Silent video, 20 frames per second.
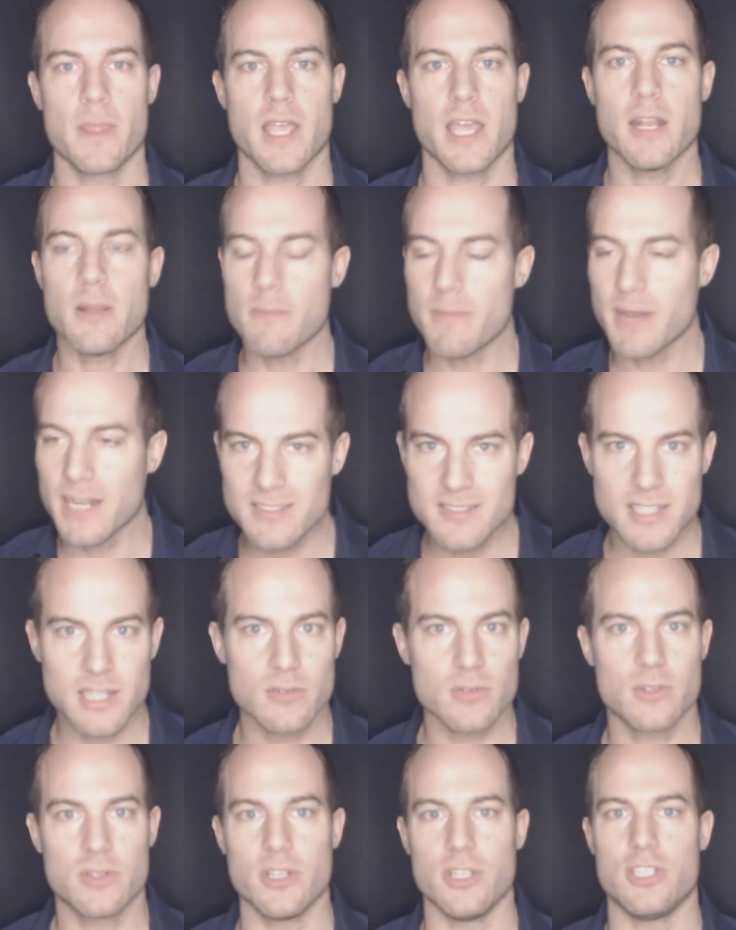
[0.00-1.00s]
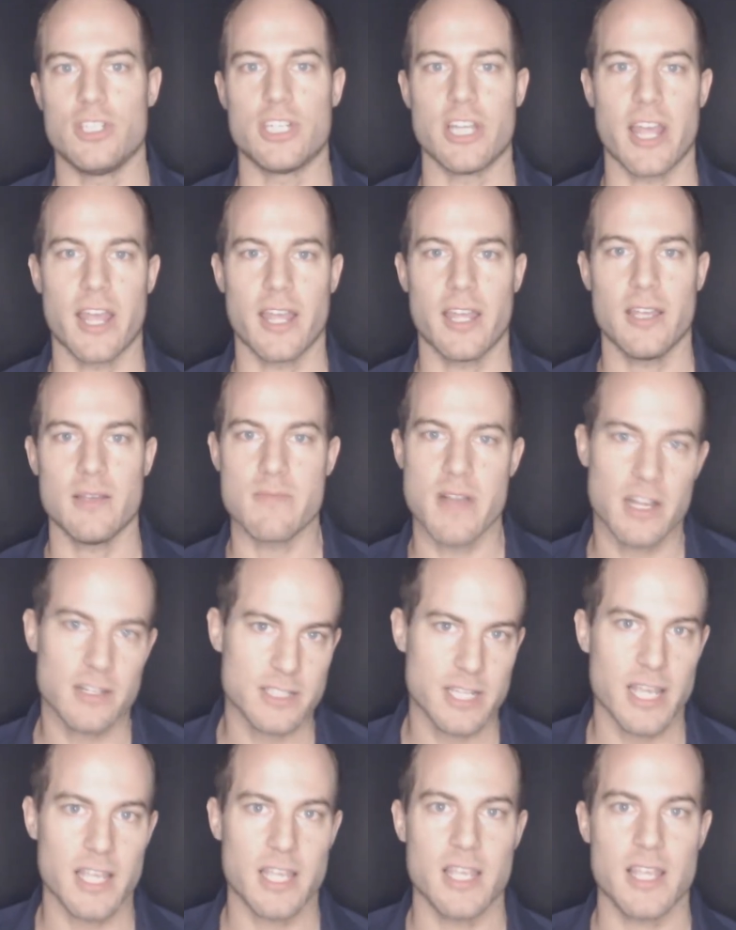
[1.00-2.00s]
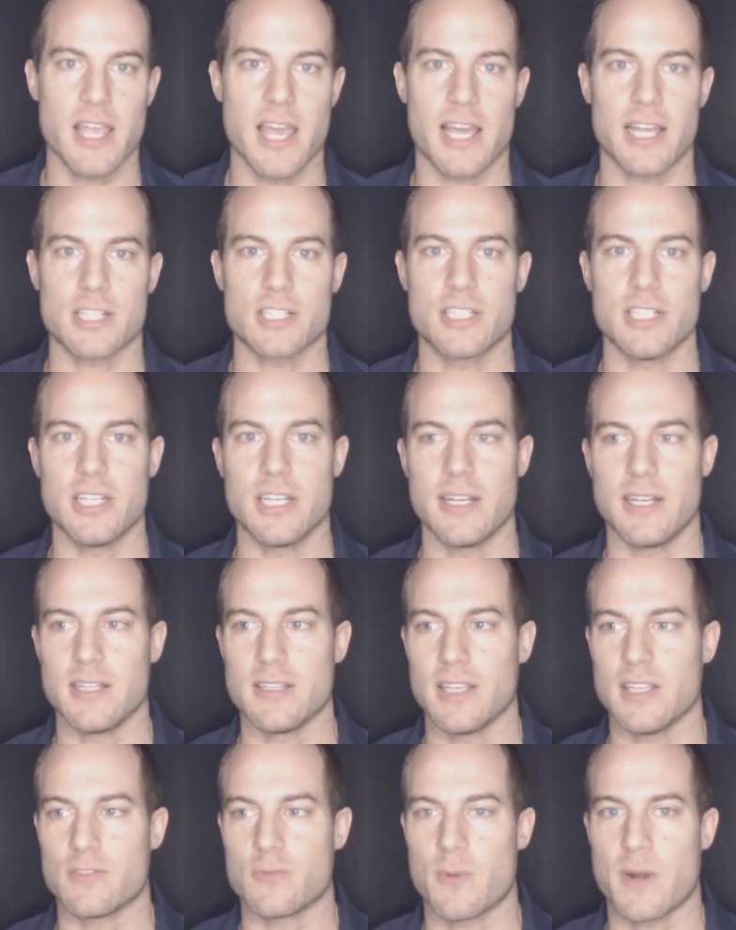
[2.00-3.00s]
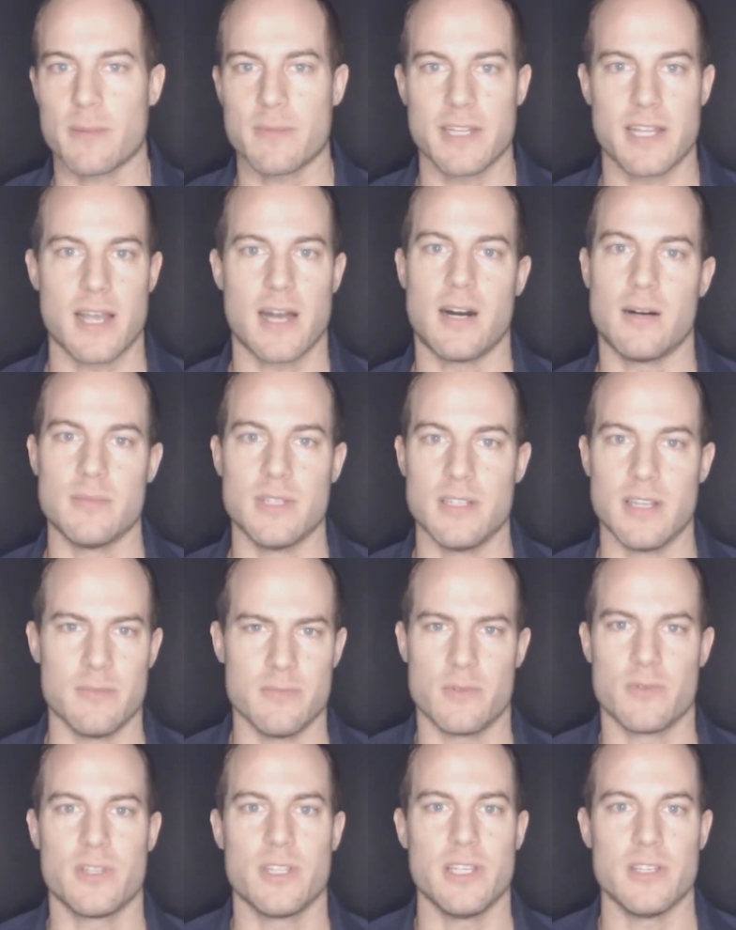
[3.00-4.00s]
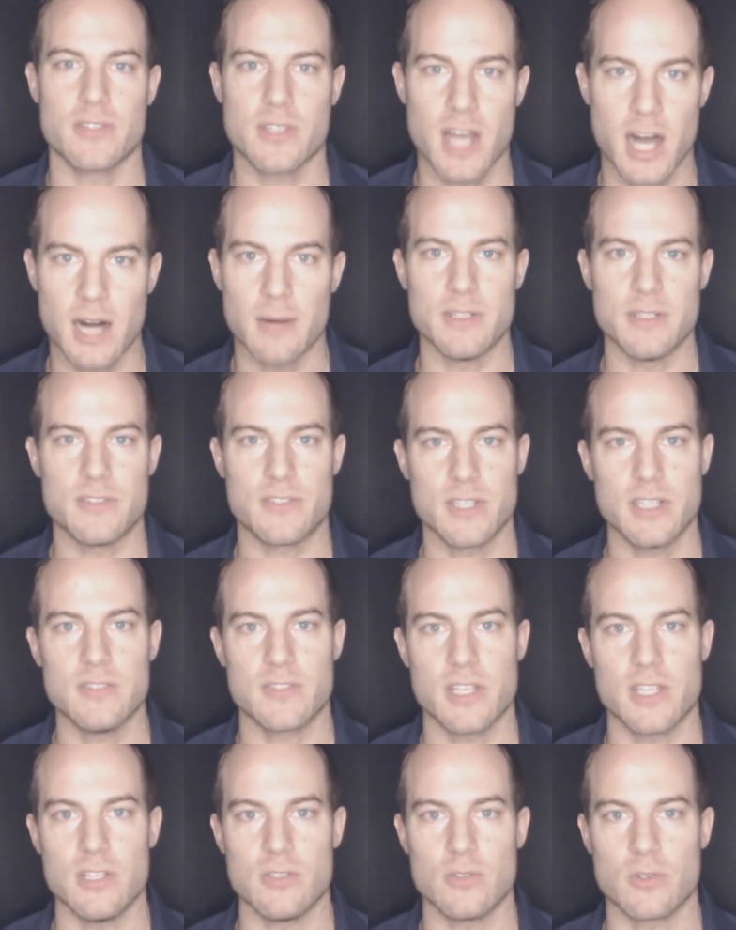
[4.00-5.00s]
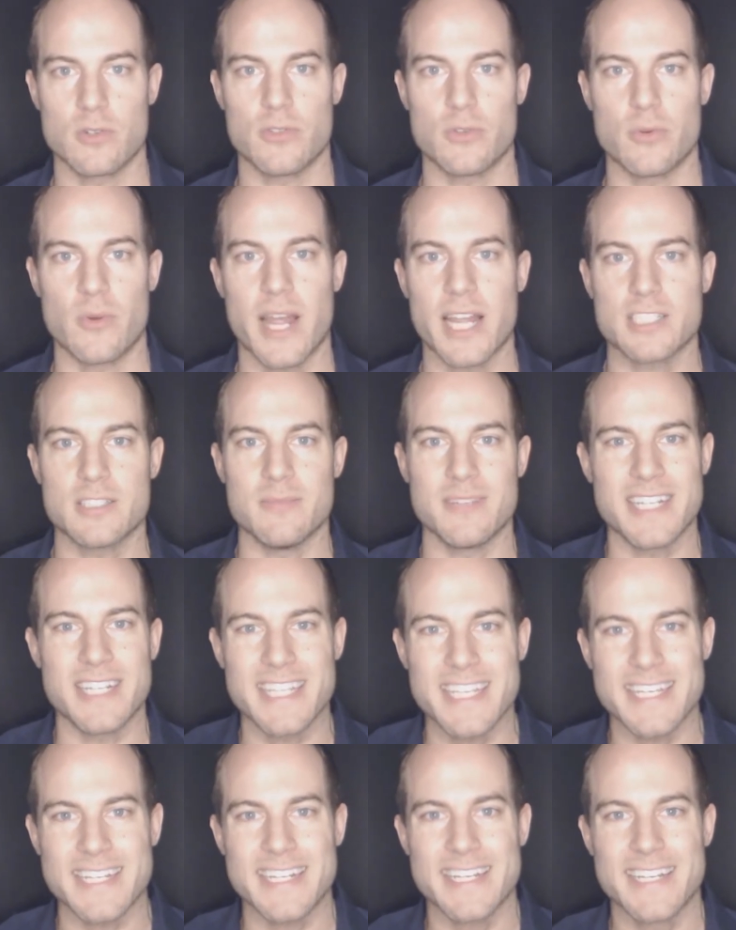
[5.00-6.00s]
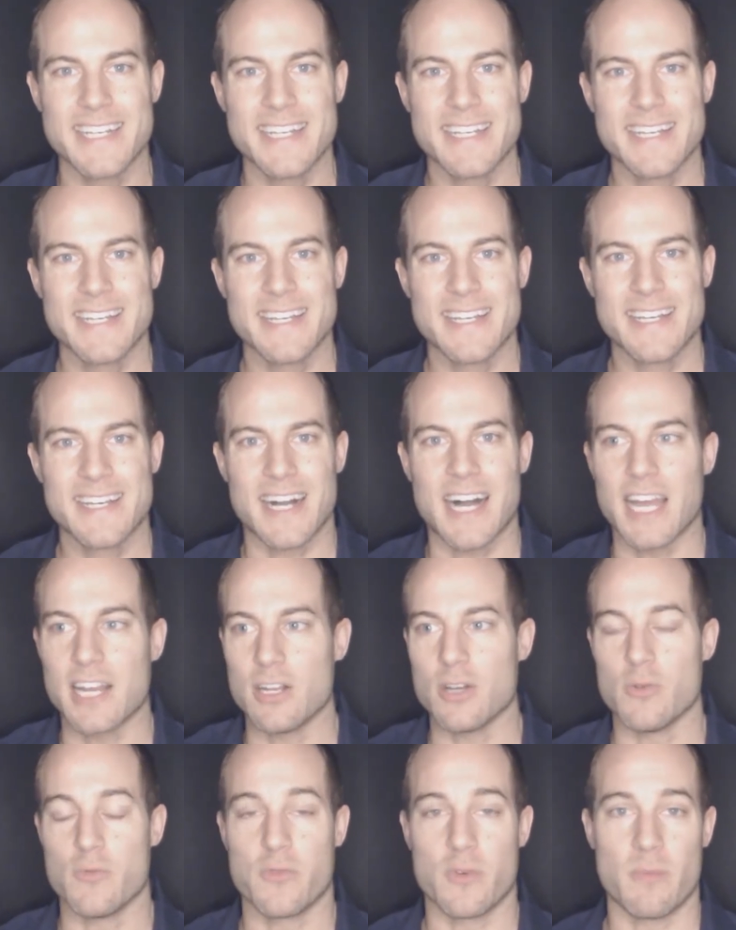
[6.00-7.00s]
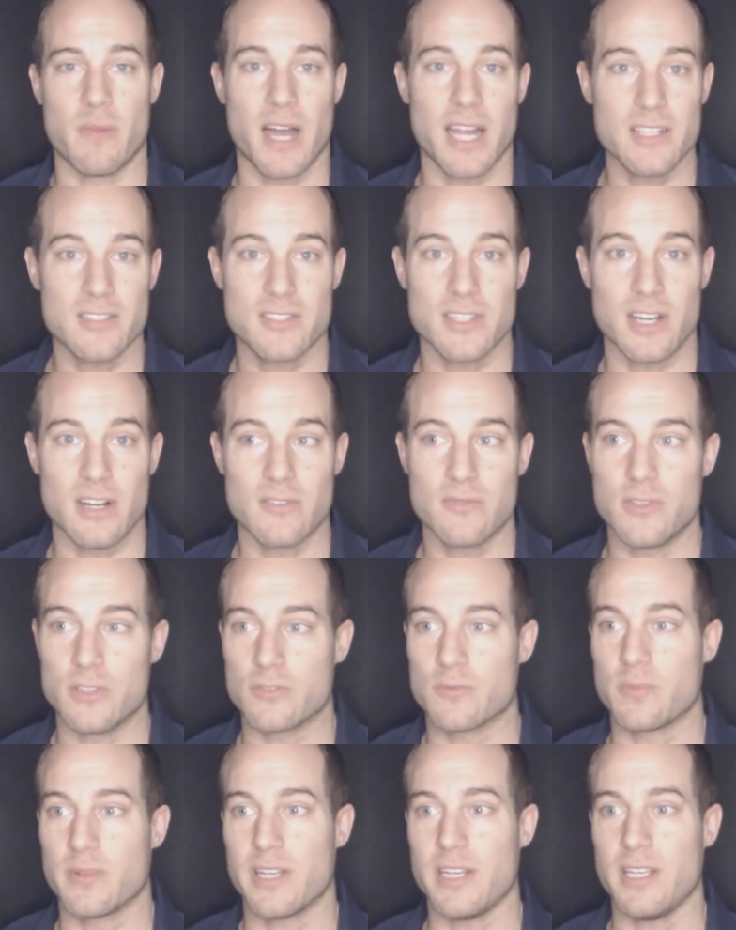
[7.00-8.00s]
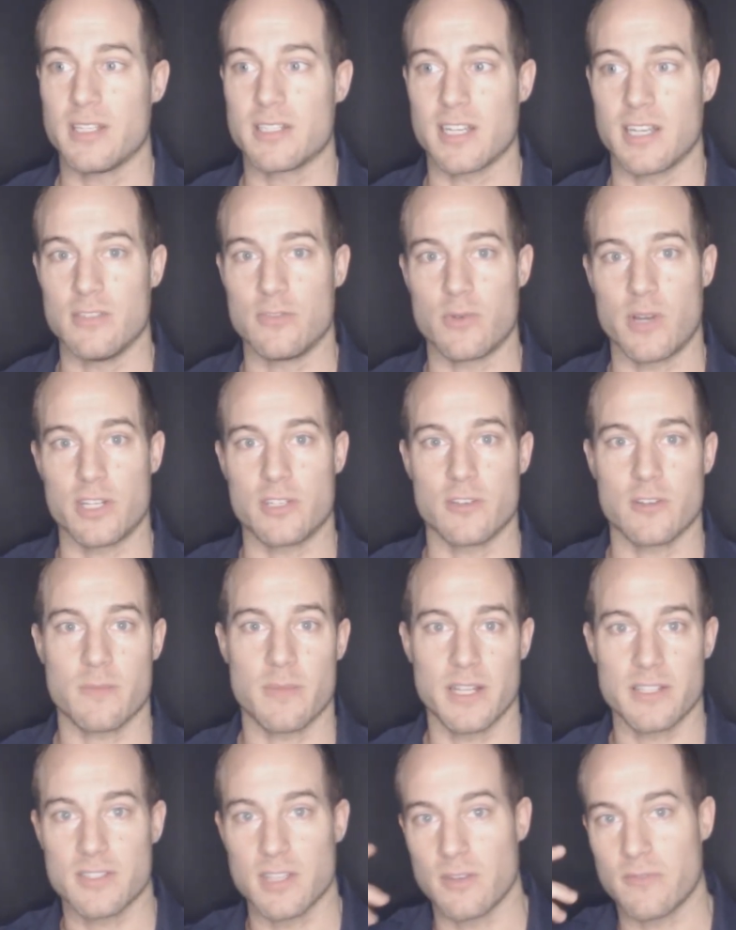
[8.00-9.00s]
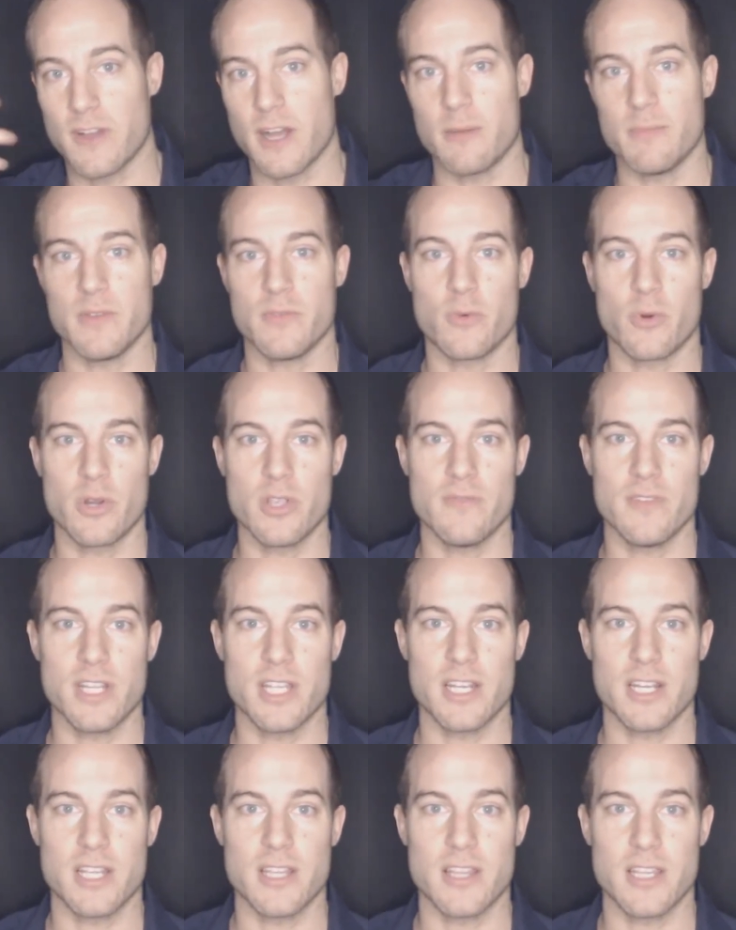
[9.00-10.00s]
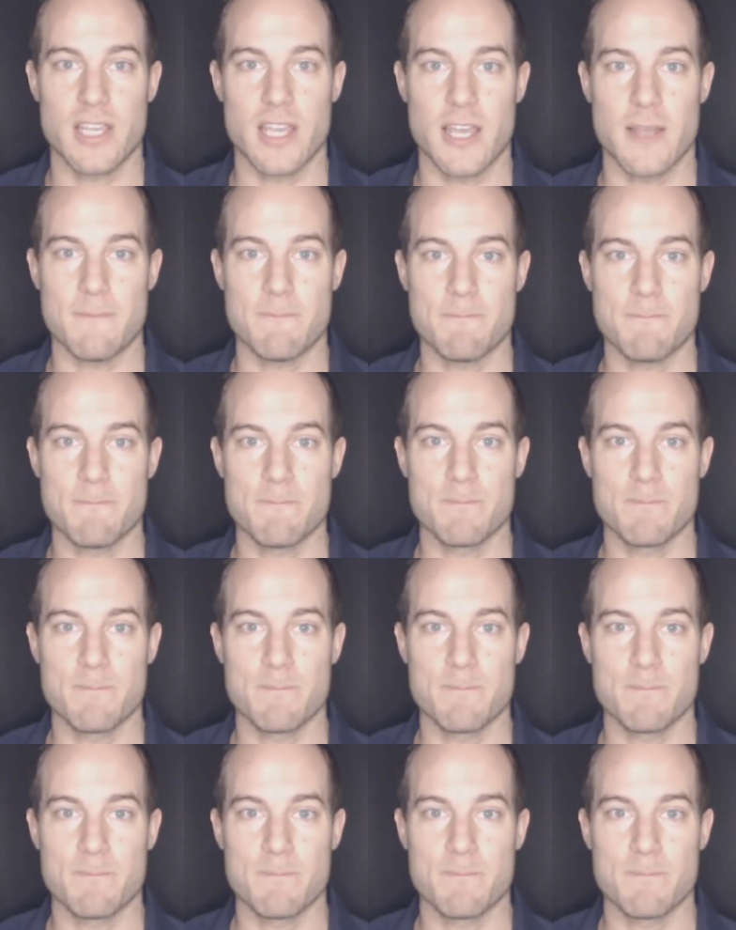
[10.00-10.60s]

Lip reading: And it might sound cliche about taking action, and it's probably common. I mean, really, it's common sense that you learn through action. But again, I know for myself, there's plenty of times where I took myself out before even getting in the game.